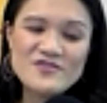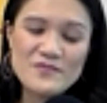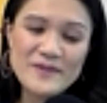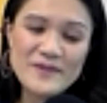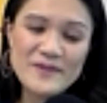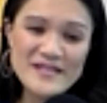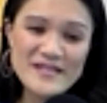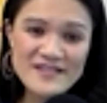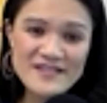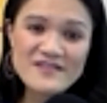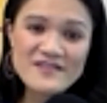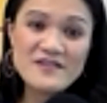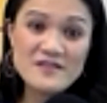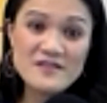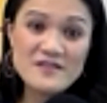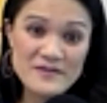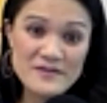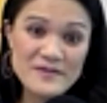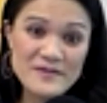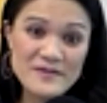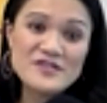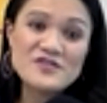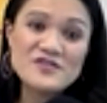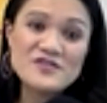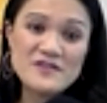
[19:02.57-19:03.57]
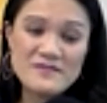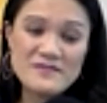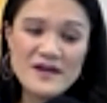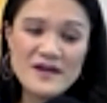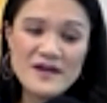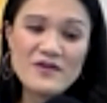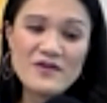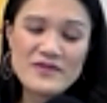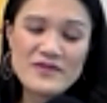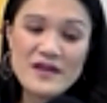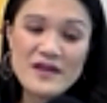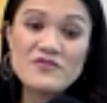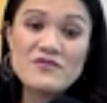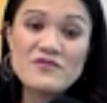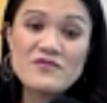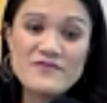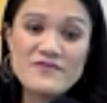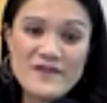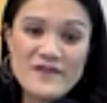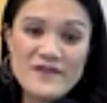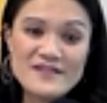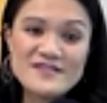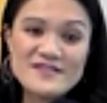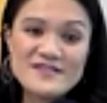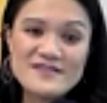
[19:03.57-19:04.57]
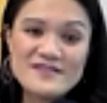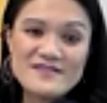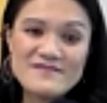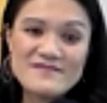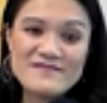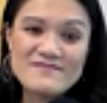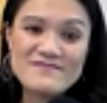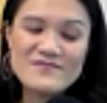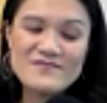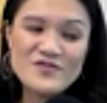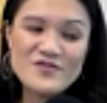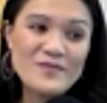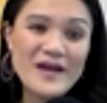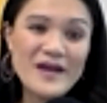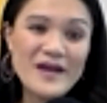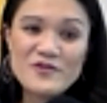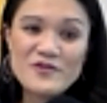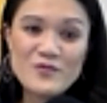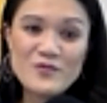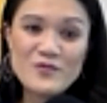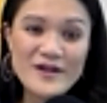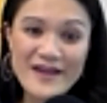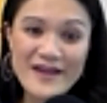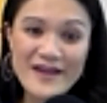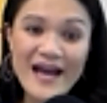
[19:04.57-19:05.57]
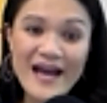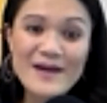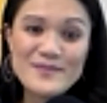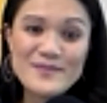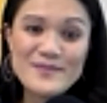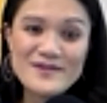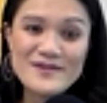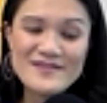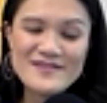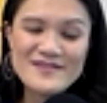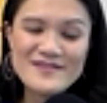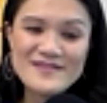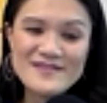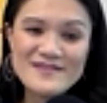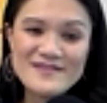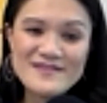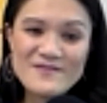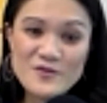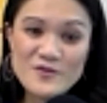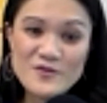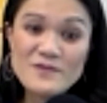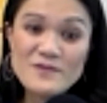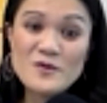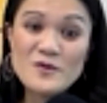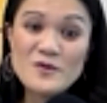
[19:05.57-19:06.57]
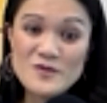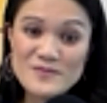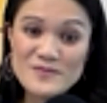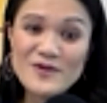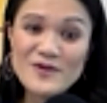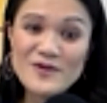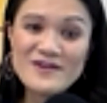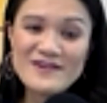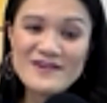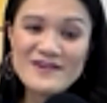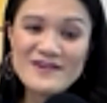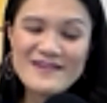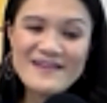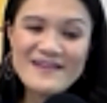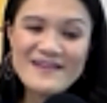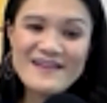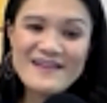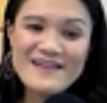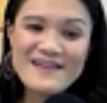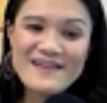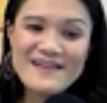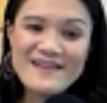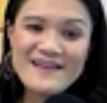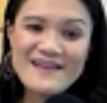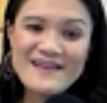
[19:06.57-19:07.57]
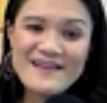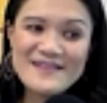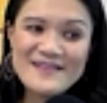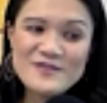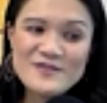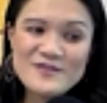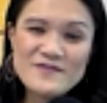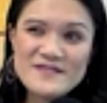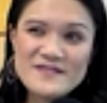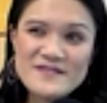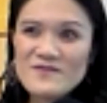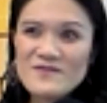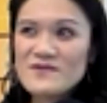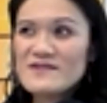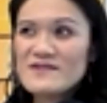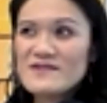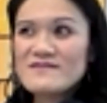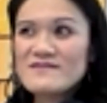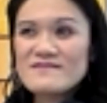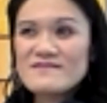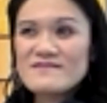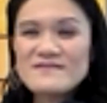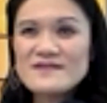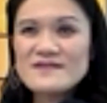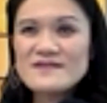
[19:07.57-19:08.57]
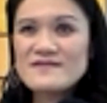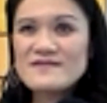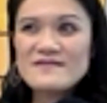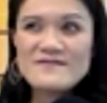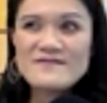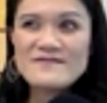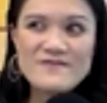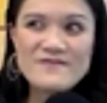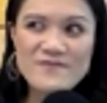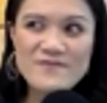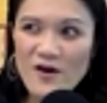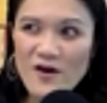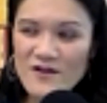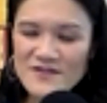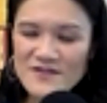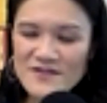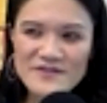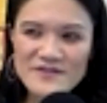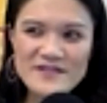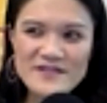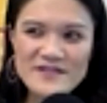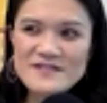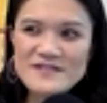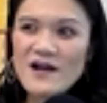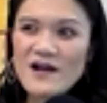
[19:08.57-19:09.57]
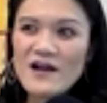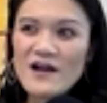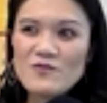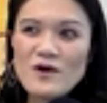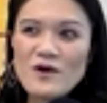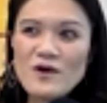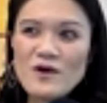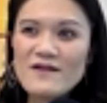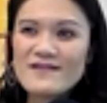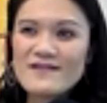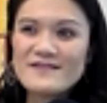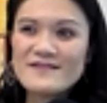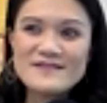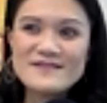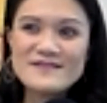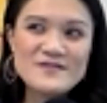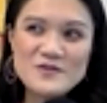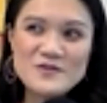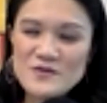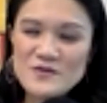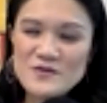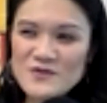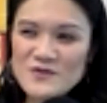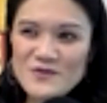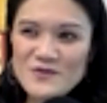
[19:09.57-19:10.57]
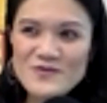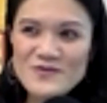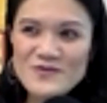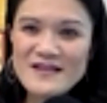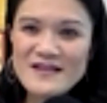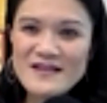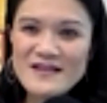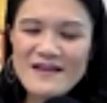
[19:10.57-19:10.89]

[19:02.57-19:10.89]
basically limited to the amount that you invest in no matter what happens for the most part and so if someone falls on the sidewalk and sues,